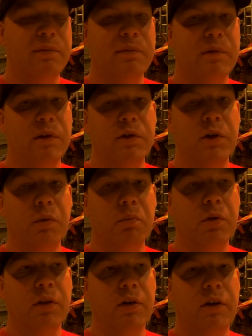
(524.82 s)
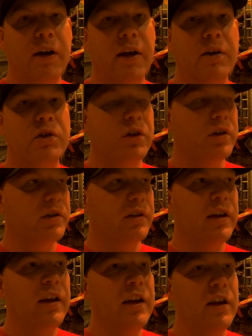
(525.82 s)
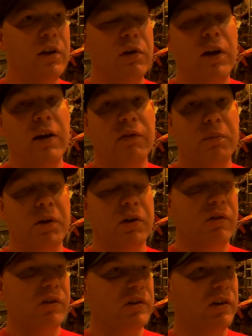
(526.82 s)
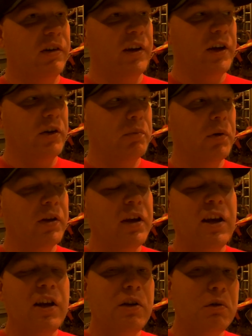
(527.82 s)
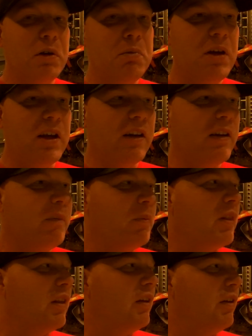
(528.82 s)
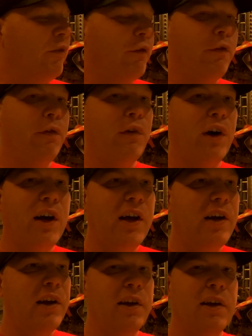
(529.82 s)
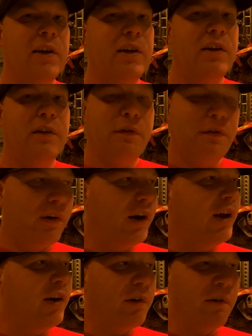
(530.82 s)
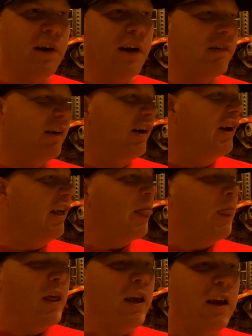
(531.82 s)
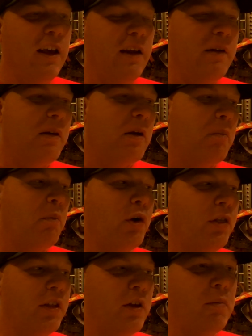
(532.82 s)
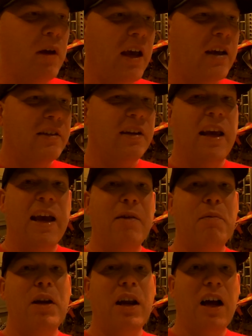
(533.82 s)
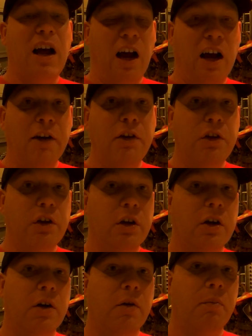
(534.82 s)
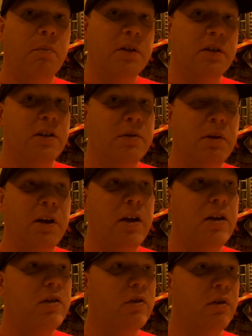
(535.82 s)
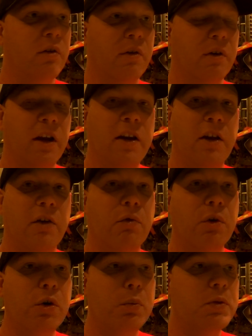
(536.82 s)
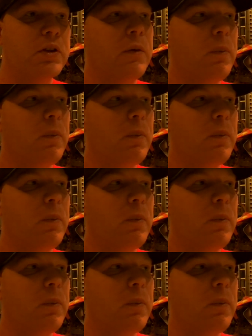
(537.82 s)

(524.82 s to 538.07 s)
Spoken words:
Well, don't put their age, because you have to be over a certain age, but you know what I mean. Fred or whatever, and put them as an admin on your business page or any groups.